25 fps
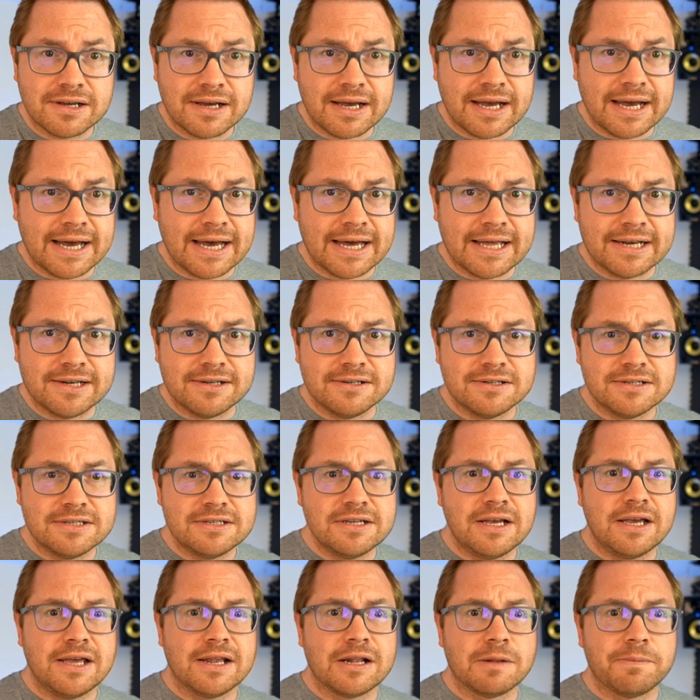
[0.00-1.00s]
And
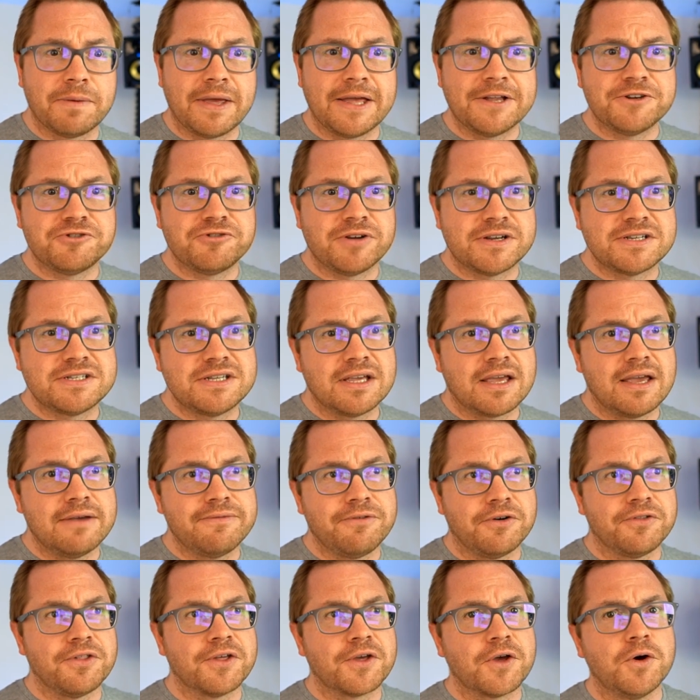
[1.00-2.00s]
it'll be interesting if
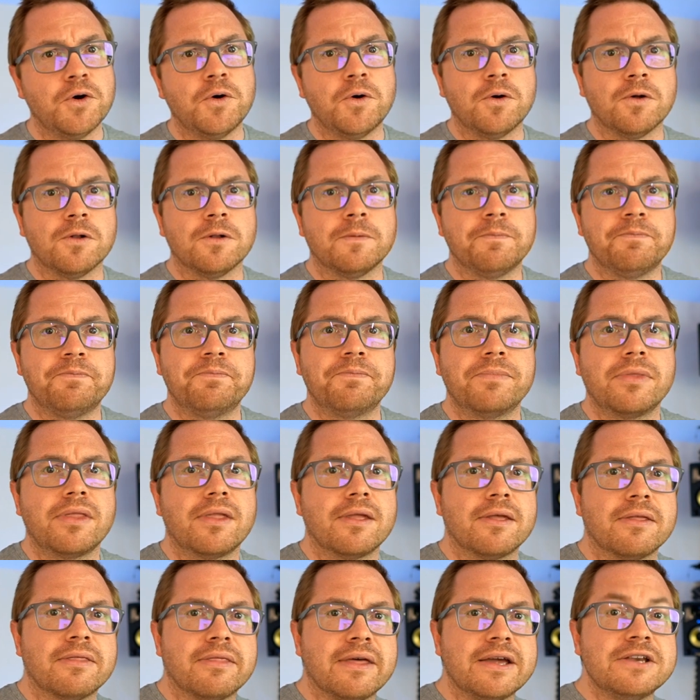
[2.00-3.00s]
on the call
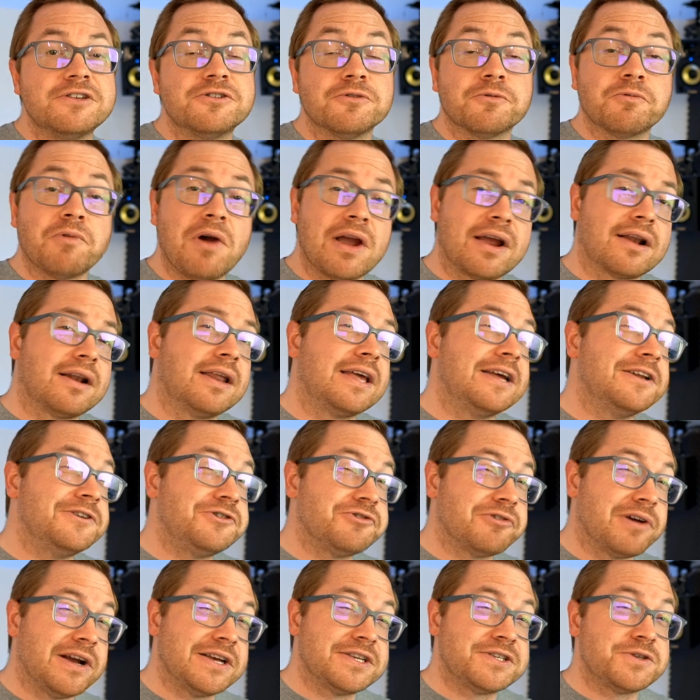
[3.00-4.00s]
they directly
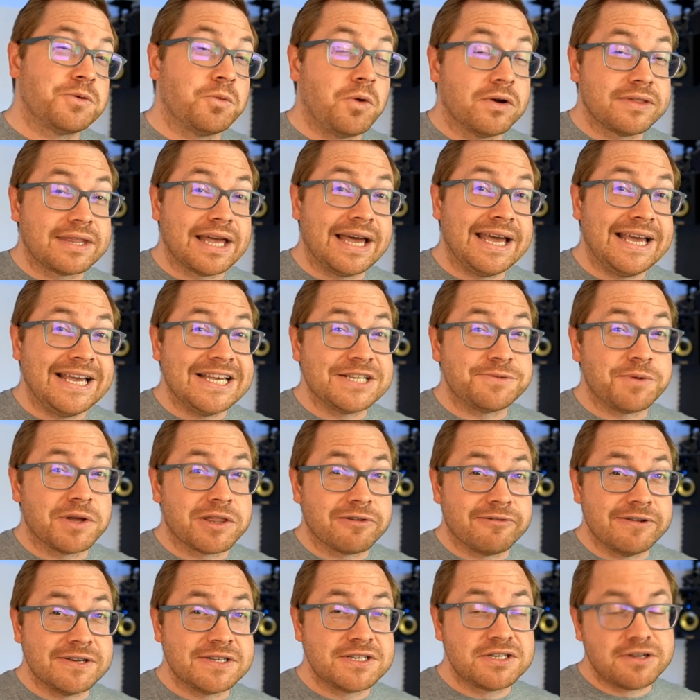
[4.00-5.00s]
address what that is,
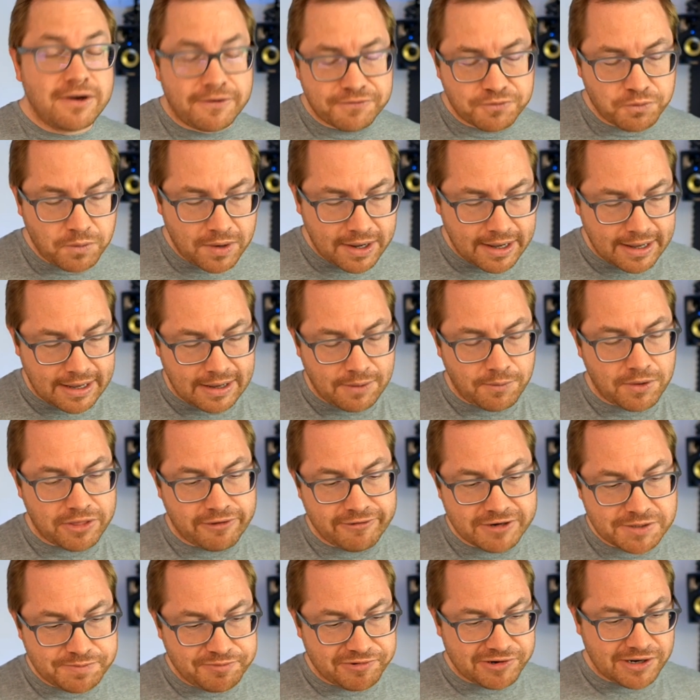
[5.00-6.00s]
whether it's software, whether
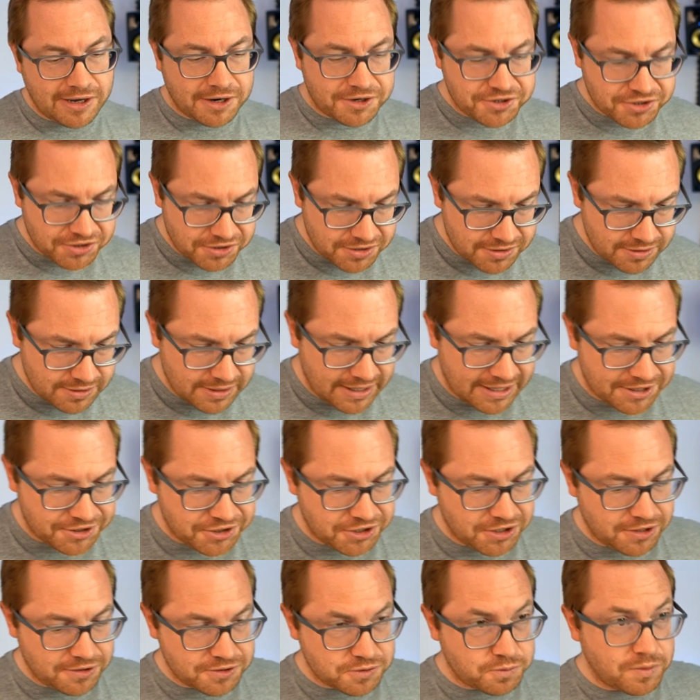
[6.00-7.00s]
it's production
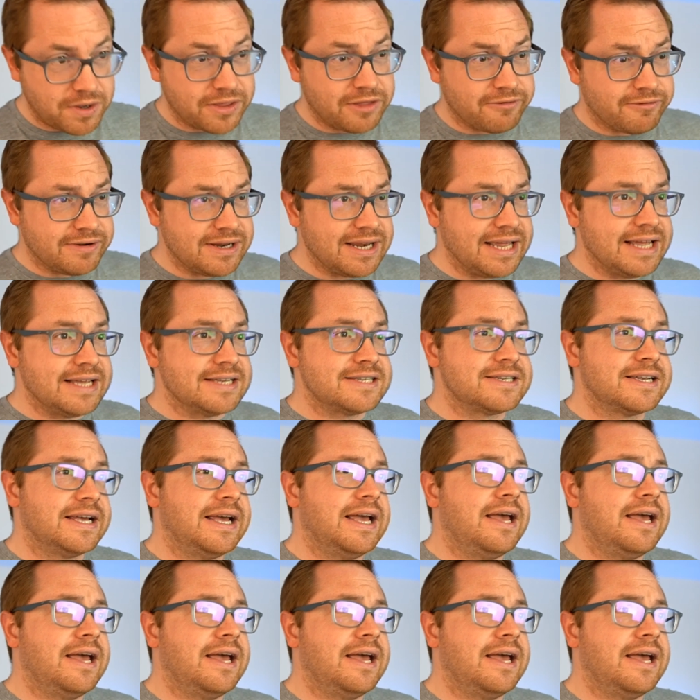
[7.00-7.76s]
issues, whether it is